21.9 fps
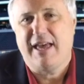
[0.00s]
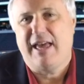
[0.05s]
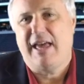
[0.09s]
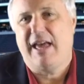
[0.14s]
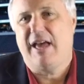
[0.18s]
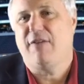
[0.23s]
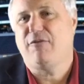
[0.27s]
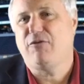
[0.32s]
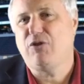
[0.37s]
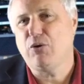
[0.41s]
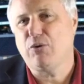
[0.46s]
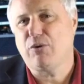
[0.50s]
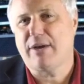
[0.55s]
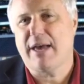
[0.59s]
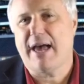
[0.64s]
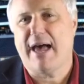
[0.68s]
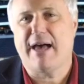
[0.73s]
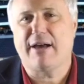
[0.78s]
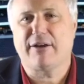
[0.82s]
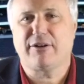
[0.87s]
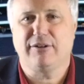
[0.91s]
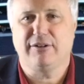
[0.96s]
If you
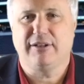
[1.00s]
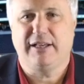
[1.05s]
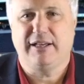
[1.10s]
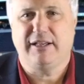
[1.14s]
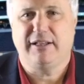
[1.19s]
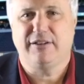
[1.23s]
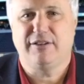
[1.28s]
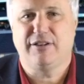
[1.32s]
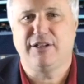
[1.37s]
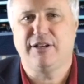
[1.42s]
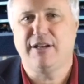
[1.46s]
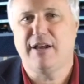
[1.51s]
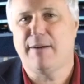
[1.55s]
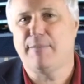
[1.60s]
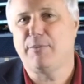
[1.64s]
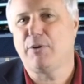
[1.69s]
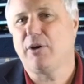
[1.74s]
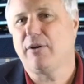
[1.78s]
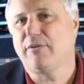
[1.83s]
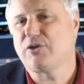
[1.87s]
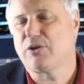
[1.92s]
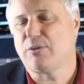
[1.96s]
calculate the
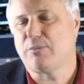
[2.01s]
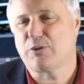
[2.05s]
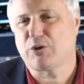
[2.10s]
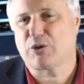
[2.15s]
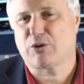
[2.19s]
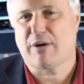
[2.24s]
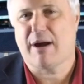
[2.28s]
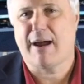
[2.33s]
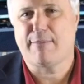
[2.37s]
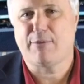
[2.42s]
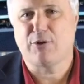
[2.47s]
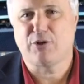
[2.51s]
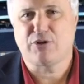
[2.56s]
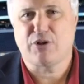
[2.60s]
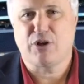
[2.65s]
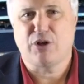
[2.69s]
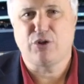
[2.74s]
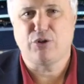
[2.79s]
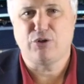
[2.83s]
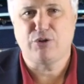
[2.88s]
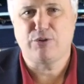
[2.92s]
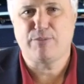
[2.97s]
number of subscribers
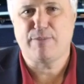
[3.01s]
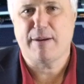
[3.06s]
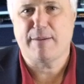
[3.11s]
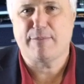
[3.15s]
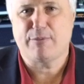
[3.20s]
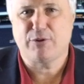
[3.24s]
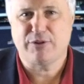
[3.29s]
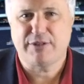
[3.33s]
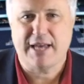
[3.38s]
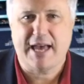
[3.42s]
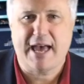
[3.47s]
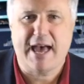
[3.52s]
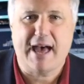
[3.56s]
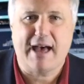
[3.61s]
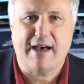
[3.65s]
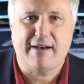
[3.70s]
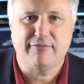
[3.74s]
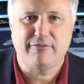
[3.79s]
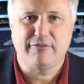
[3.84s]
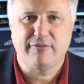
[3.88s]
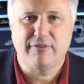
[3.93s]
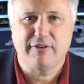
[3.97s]
our newspapers
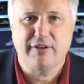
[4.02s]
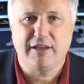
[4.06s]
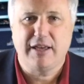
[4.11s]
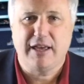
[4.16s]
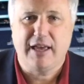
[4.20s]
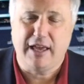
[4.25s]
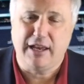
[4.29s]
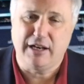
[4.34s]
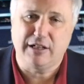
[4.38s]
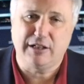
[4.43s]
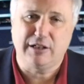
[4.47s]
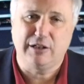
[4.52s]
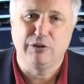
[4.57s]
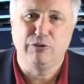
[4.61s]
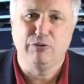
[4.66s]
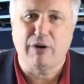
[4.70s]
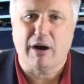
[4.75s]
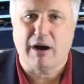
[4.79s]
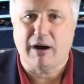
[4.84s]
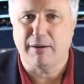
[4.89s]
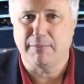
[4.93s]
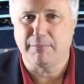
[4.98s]
have,
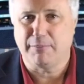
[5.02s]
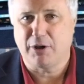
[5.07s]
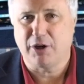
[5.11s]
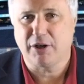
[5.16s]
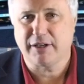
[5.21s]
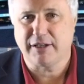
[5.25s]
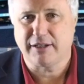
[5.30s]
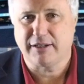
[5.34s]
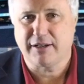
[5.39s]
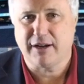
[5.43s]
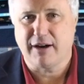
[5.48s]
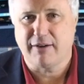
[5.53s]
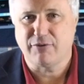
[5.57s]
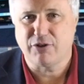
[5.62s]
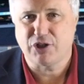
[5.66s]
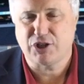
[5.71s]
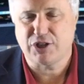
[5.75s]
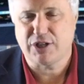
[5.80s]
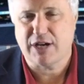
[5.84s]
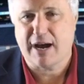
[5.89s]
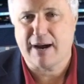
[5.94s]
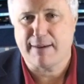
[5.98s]
include our market coverage
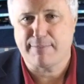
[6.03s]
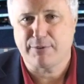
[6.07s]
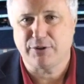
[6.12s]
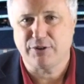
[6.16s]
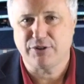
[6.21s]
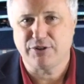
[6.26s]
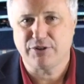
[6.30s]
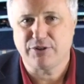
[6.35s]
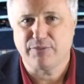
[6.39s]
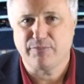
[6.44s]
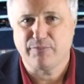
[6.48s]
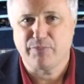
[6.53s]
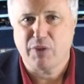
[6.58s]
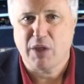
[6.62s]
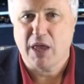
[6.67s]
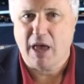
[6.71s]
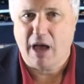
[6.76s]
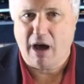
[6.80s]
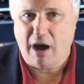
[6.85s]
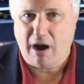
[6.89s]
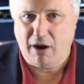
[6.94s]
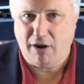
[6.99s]
shoppers,
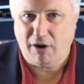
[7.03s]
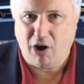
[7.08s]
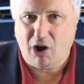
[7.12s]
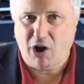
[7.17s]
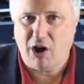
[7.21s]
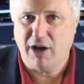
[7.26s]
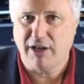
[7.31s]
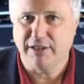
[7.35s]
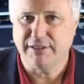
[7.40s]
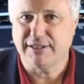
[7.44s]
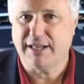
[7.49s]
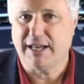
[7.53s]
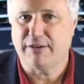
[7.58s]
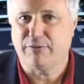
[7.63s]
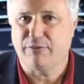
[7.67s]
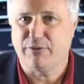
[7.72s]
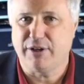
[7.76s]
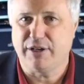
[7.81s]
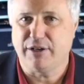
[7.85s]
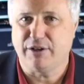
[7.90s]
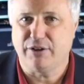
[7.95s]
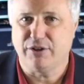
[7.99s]
our online
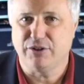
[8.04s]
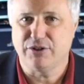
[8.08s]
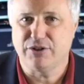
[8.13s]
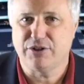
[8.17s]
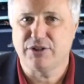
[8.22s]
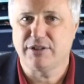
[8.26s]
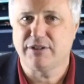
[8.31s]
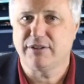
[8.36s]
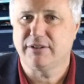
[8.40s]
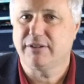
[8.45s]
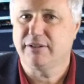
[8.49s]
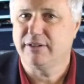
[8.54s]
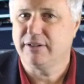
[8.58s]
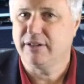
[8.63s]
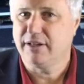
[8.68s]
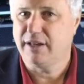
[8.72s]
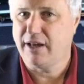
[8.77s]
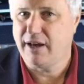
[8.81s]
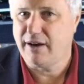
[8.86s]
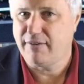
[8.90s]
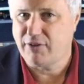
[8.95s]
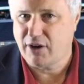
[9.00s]
readers
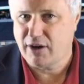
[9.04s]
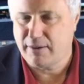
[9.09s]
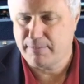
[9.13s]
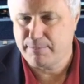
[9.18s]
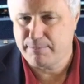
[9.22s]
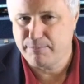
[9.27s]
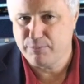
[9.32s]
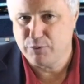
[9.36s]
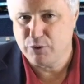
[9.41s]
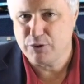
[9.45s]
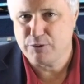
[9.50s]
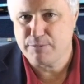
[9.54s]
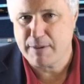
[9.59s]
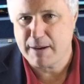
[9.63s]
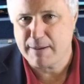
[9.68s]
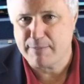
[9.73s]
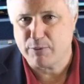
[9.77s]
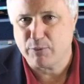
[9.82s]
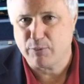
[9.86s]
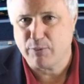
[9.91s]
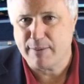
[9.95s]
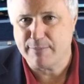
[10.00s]
of our
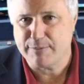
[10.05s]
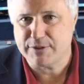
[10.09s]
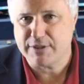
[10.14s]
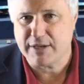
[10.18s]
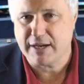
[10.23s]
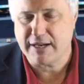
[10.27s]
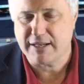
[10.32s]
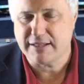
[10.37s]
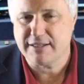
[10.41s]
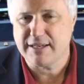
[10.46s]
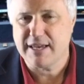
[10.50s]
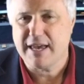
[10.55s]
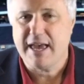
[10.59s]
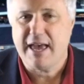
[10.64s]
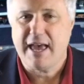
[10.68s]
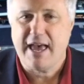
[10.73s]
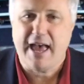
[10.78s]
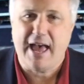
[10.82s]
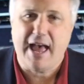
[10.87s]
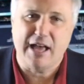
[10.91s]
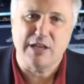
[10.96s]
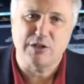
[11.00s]
newspaper websites,
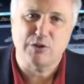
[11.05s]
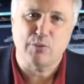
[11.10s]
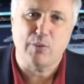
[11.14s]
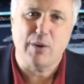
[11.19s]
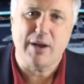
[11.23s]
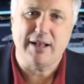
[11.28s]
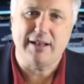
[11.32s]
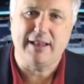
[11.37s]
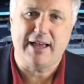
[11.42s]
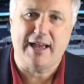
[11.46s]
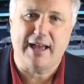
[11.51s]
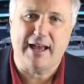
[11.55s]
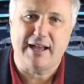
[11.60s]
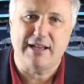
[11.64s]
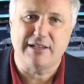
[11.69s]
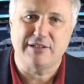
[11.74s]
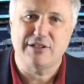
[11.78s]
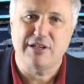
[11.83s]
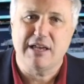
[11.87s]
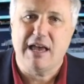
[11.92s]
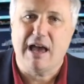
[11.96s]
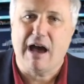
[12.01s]
as well
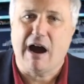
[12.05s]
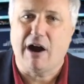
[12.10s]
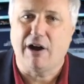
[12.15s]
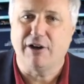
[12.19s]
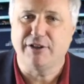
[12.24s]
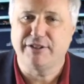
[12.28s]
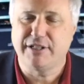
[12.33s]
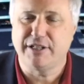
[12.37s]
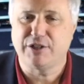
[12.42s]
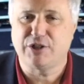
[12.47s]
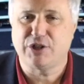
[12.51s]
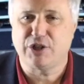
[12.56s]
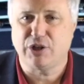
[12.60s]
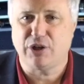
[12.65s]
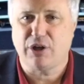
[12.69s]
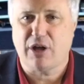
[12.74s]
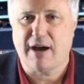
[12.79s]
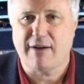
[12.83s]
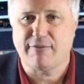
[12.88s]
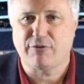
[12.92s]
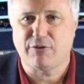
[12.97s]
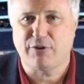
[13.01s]
as our digital
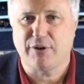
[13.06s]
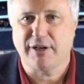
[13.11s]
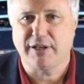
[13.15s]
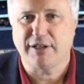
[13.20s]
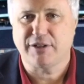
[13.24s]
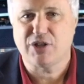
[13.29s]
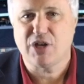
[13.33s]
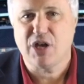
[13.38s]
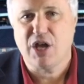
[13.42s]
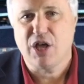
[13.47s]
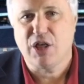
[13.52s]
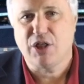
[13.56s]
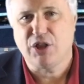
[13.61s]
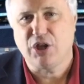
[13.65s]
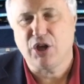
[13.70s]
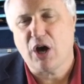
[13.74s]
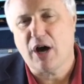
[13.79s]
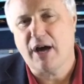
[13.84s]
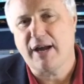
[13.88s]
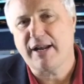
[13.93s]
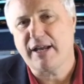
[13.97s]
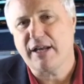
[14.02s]
offerings, the
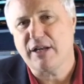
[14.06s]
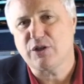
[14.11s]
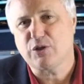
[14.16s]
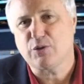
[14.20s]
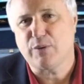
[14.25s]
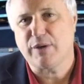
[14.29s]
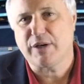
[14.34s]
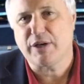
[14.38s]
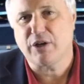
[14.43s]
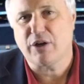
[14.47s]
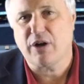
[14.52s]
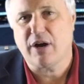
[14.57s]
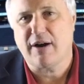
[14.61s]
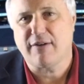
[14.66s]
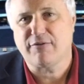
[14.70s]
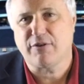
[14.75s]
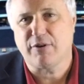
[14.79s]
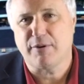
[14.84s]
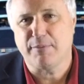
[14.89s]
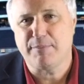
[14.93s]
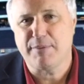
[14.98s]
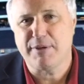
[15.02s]
audience we can
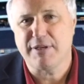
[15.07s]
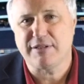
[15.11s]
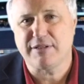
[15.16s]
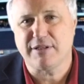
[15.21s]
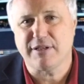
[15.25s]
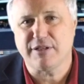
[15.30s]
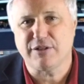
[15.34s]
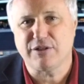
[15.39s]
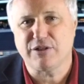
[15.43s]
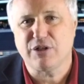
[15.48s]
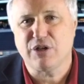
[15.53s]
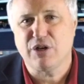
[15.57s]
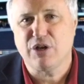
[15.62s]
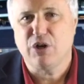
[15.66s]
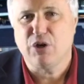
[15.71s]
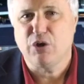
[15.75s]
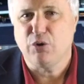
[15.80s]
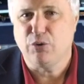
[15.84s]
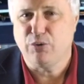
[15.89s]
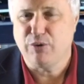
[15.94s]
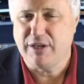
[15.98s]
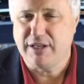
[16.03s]
offer a business
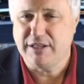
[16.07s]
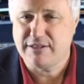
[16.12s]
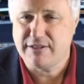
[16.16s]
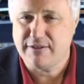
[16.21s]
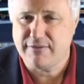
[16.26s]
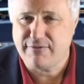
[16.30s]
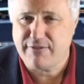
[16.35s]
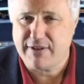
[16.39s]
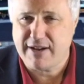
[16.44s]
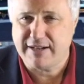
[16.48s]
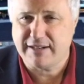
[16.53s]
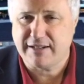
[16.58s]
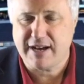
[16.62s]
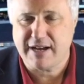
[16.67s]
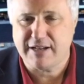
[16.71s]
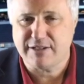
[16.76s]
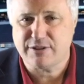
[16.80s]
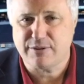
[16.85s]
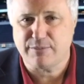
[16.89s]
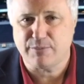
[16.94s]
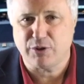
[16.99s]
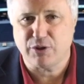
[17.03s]
who needs to find
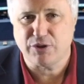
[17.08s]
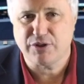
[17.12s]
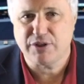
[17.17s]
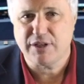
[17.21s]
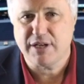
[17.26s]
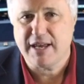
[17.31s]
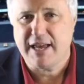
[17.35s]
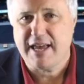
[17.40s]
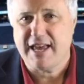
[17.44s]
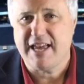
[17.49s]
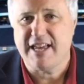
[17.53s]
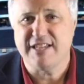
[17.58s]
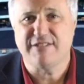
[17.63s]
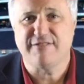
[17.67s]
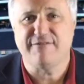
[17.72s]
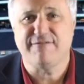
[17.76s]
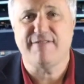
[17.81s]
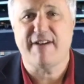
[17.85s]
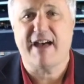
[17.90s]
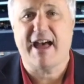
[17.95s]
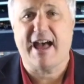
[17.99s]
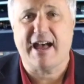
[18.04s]
customers is
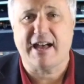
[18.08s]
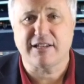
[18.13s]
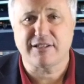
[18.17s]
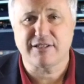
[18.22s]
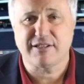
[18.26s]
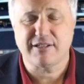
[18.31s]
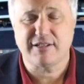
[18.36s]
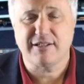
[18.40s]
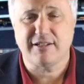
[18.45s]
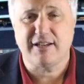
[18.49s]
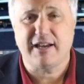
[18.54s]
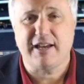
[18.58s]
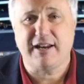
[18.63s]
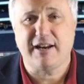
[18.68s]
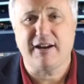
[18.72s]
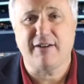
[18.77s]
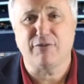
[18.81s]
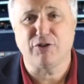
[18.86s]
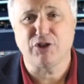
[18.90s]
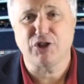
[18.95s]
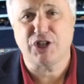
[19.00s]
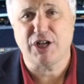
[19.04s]
vast and
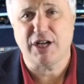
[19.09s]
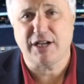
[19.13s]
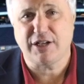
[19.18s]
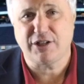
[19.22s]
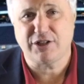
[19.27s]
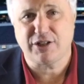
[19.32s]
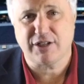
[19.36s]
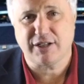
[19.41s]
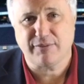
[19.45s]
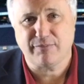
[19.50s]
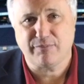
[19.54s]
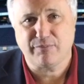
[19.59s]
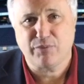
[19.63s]
ever-changing.